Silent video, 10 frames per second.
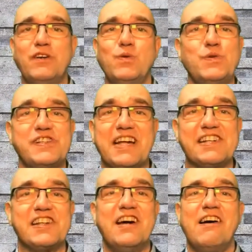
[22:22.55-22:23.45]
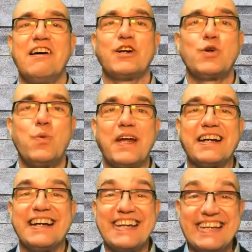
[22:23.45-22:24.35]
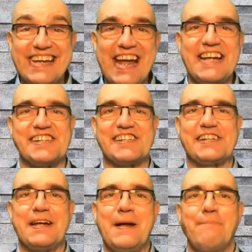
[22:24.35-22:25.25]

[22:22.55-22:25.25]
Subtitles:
who says quickly yes.